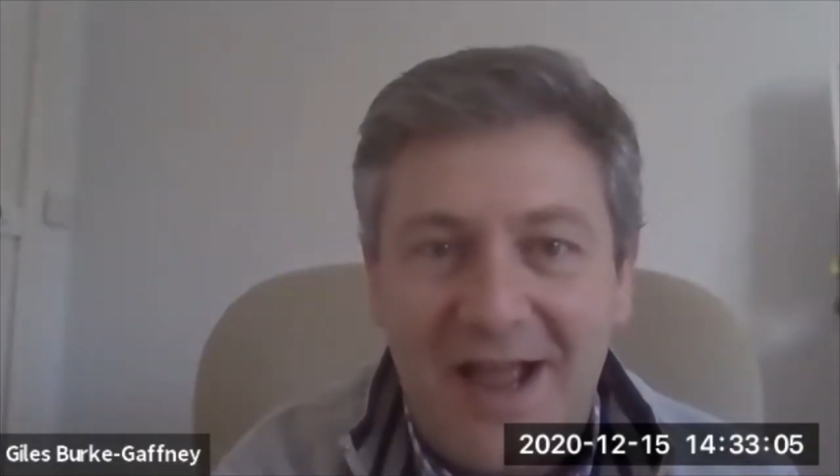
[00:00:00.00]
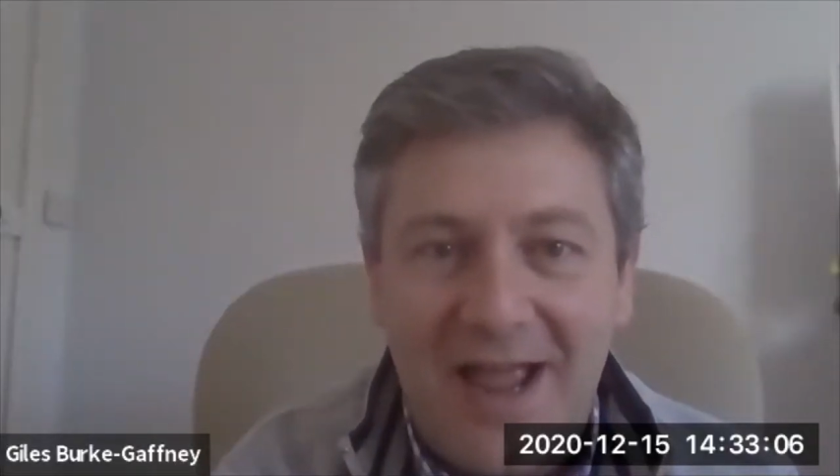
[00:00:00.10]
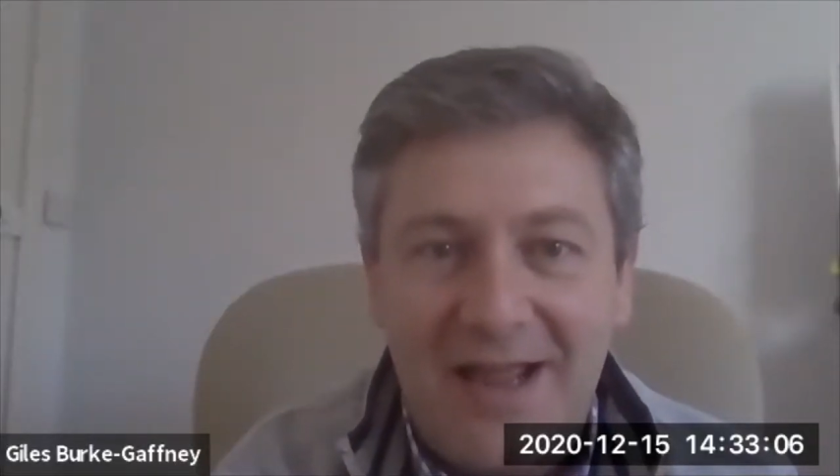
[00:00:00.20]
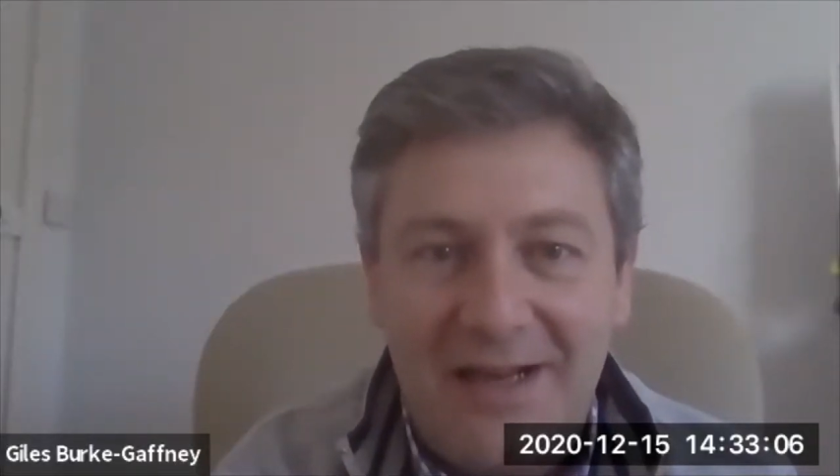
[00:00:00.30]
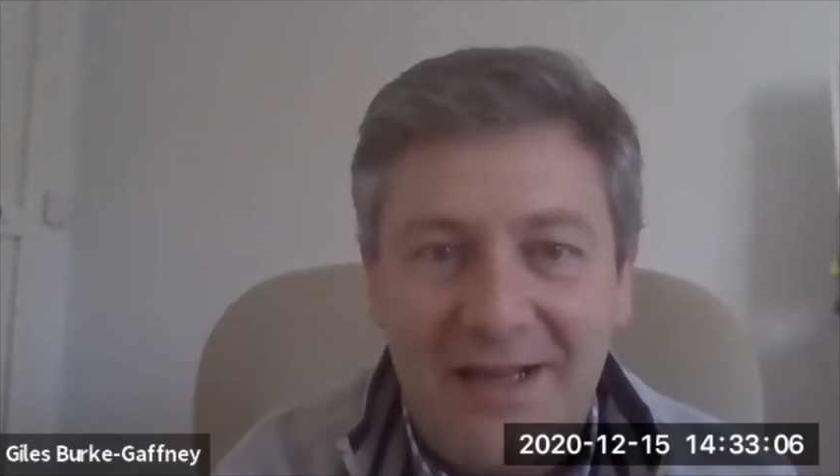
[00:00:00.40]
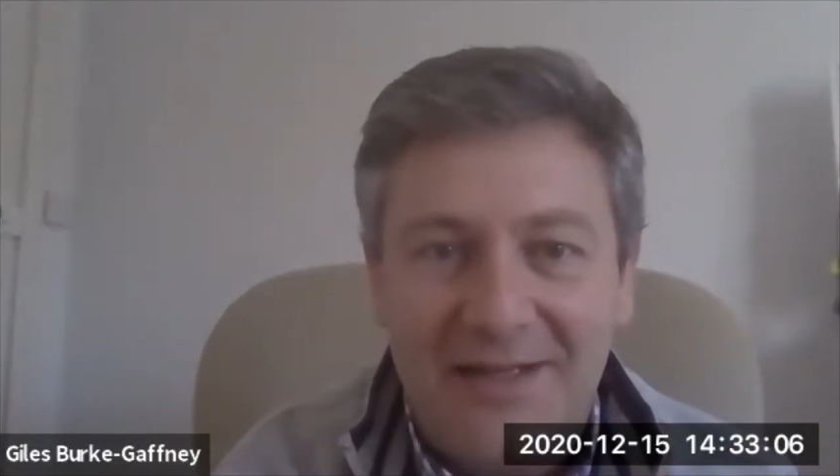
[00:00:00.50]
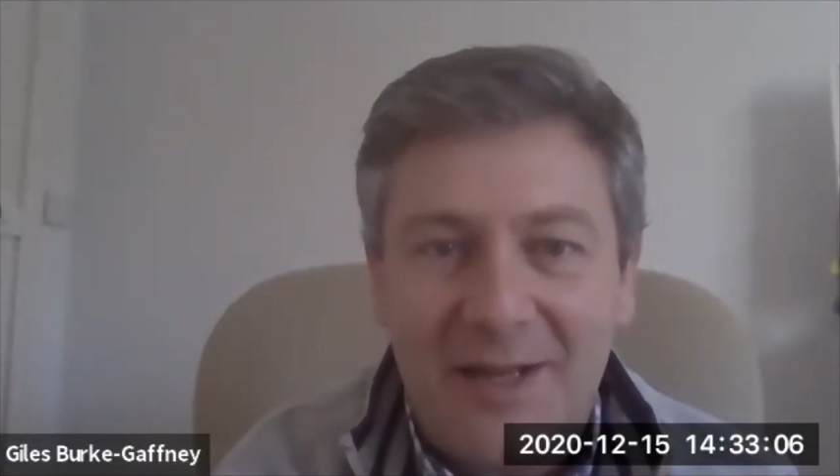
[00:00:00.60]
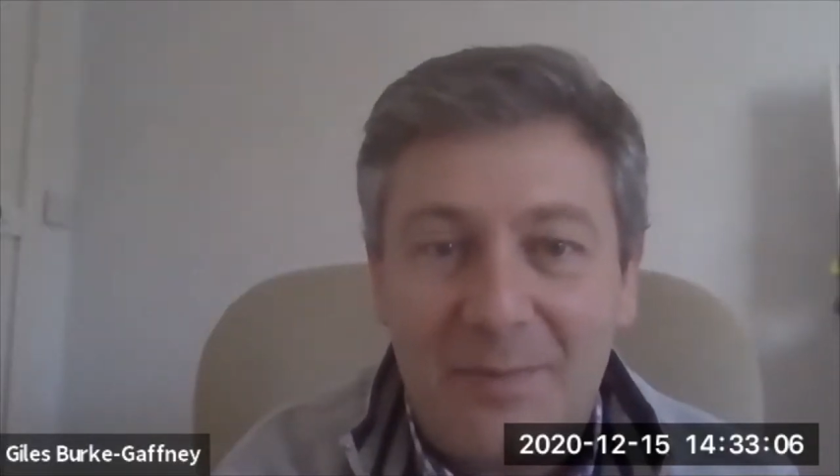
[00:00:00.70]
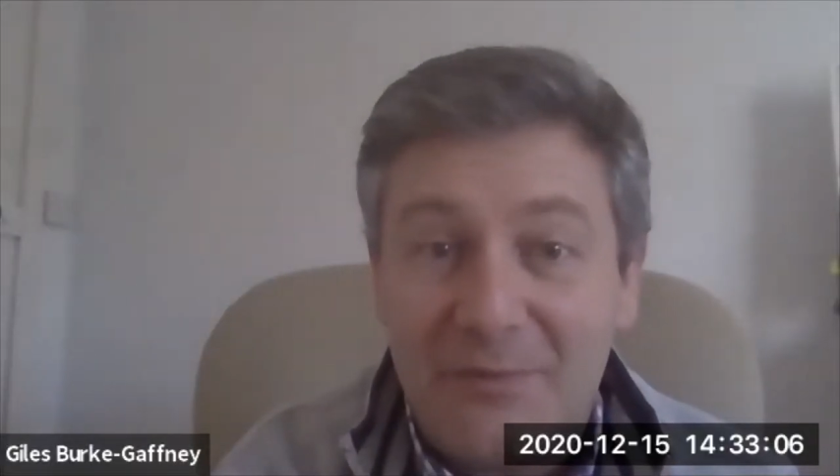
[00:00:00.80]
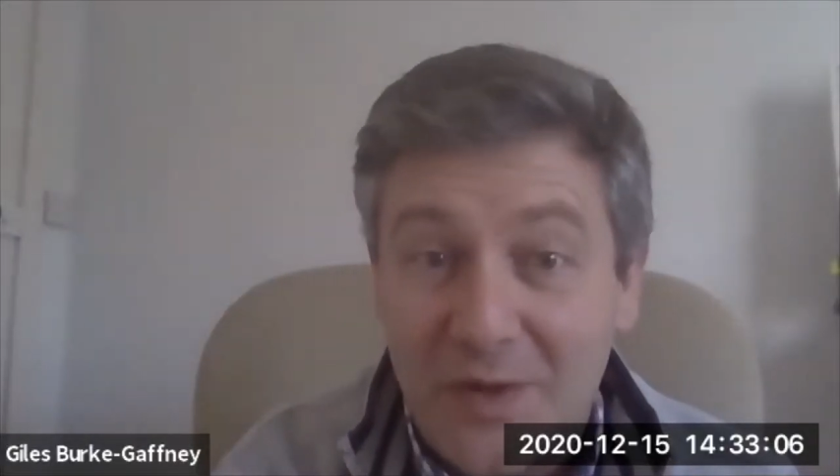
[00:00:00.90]
I had a
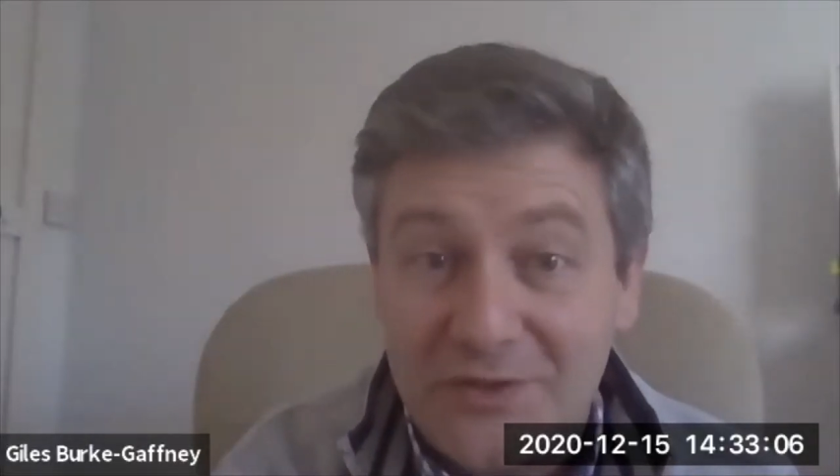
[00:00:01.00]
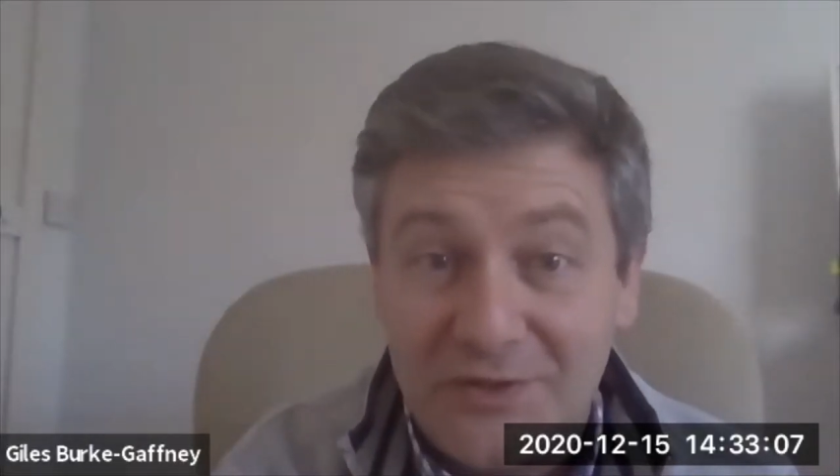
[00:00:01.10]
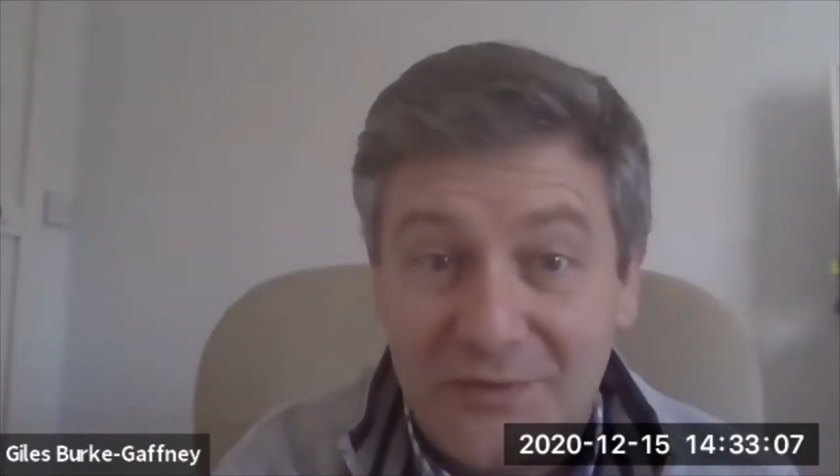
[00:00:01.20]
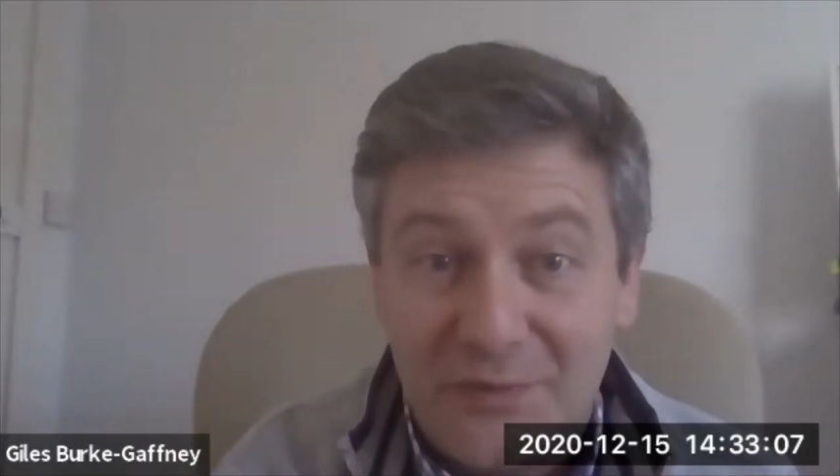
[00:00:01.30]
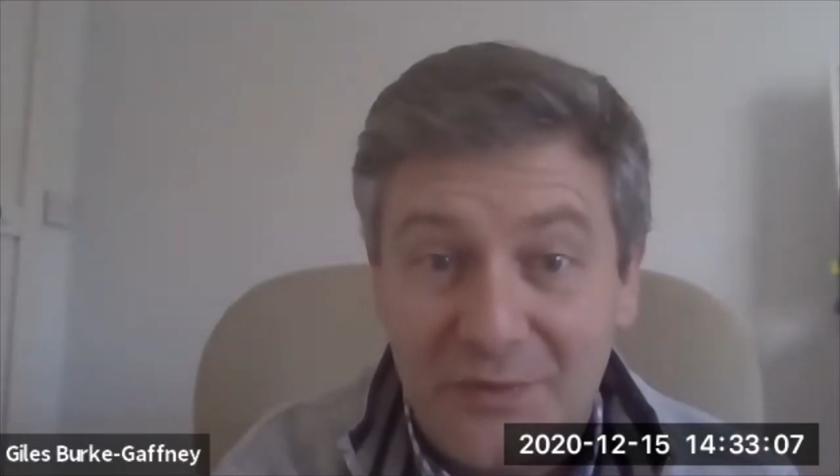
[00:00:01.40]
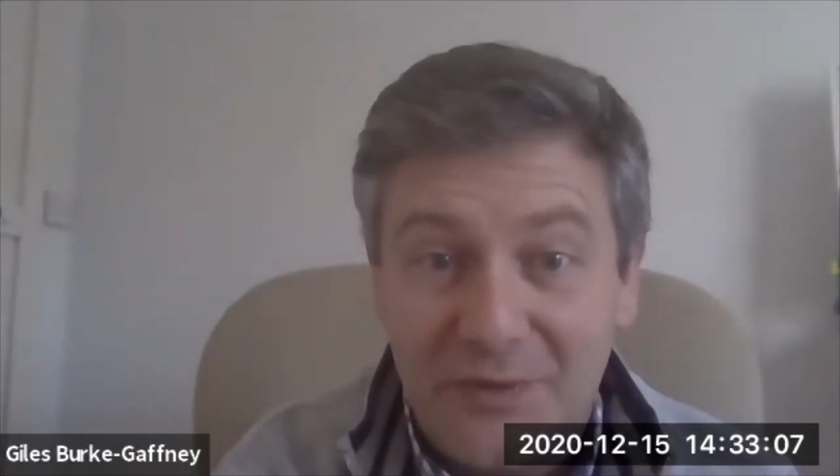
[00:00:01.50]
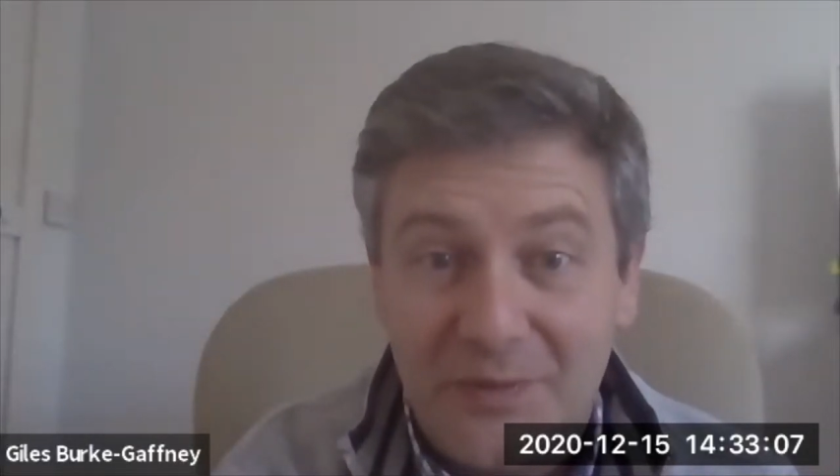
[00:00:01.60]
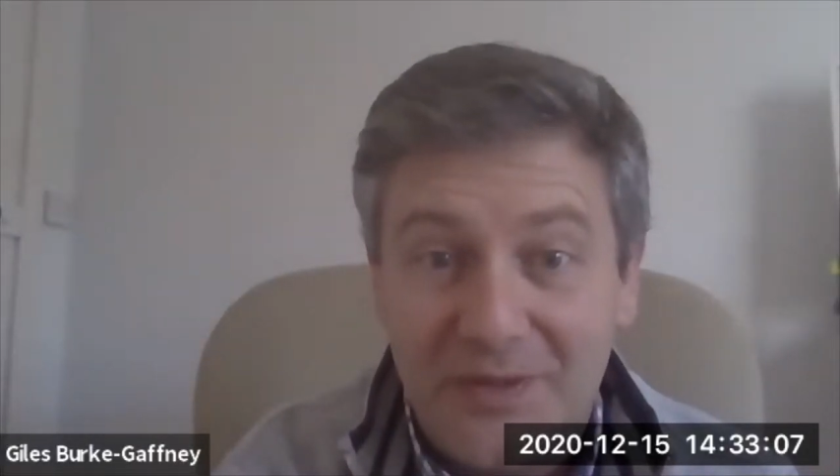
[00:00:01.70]
couple of questions for you